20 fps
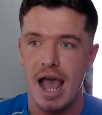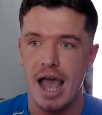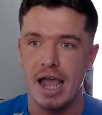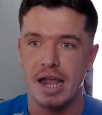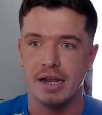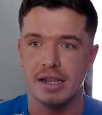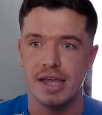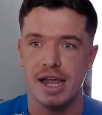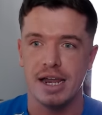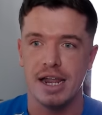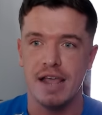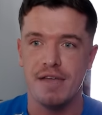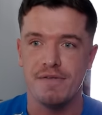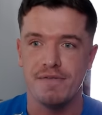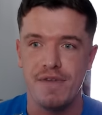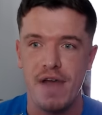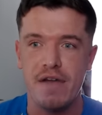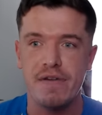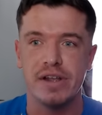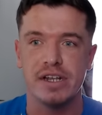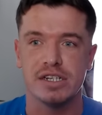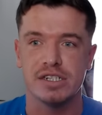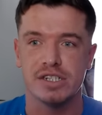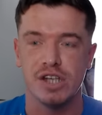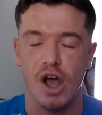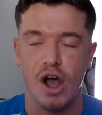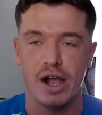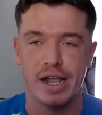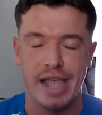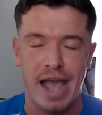And then he very
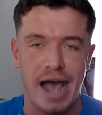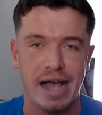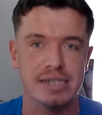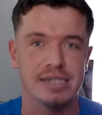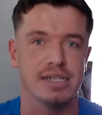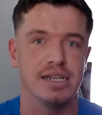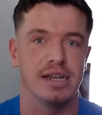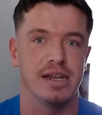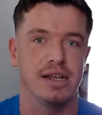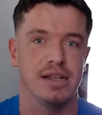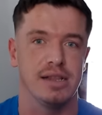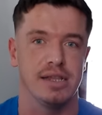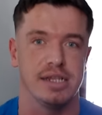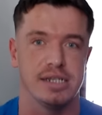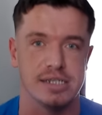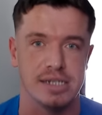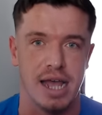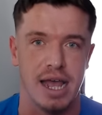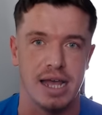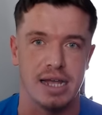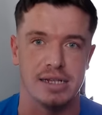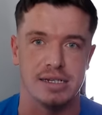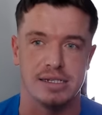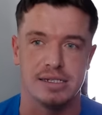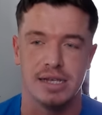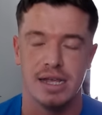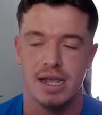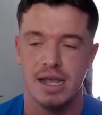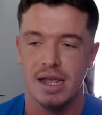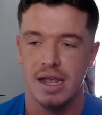sarcastically
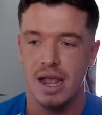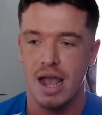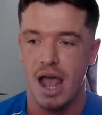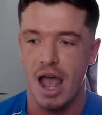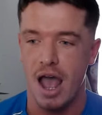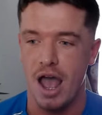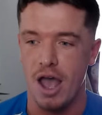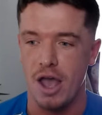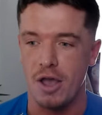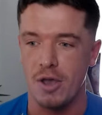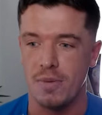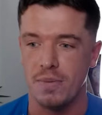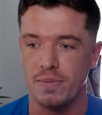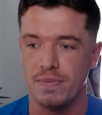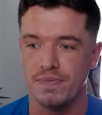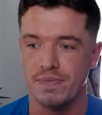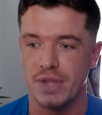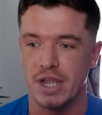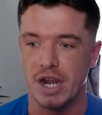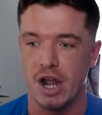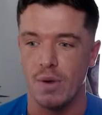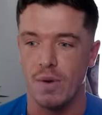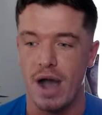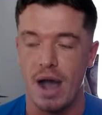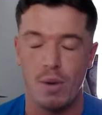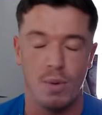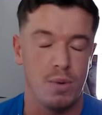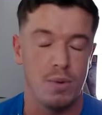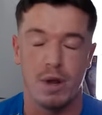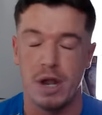says, you
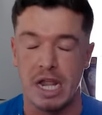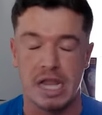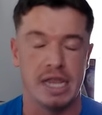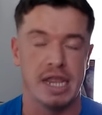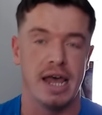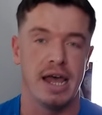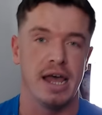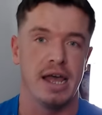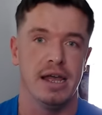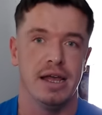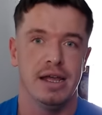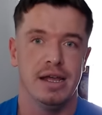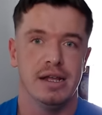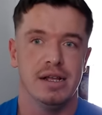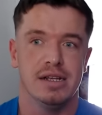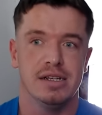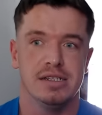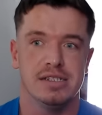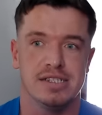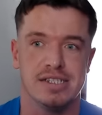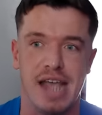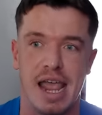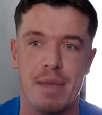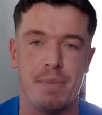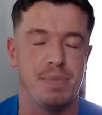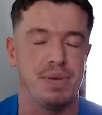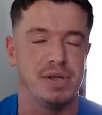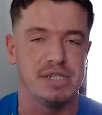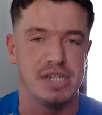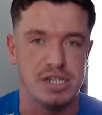know, we're in the
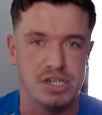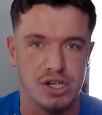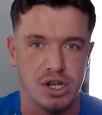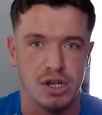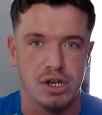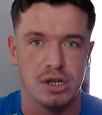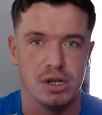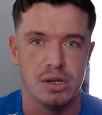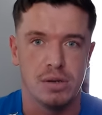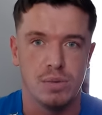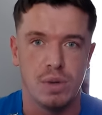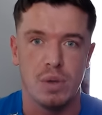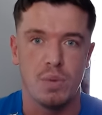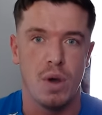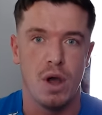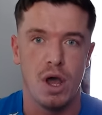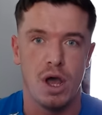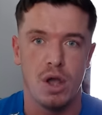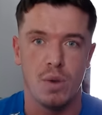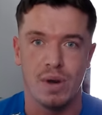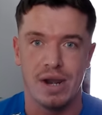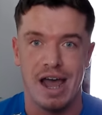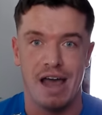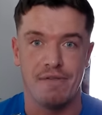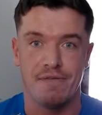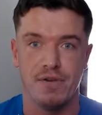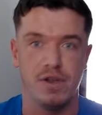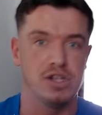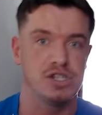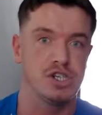same position we were when
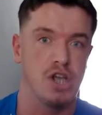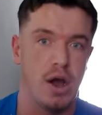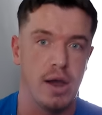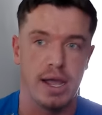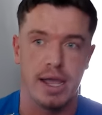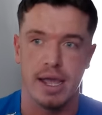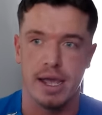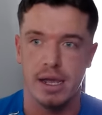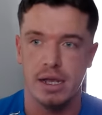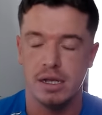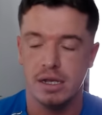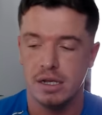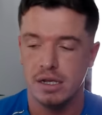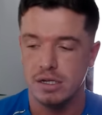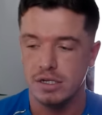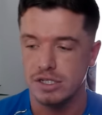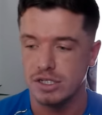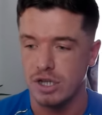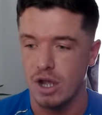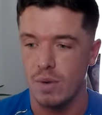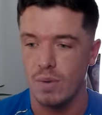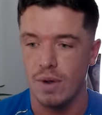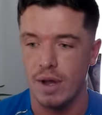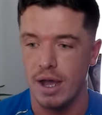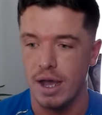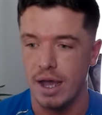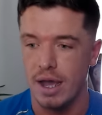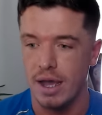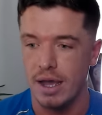I first got here. So,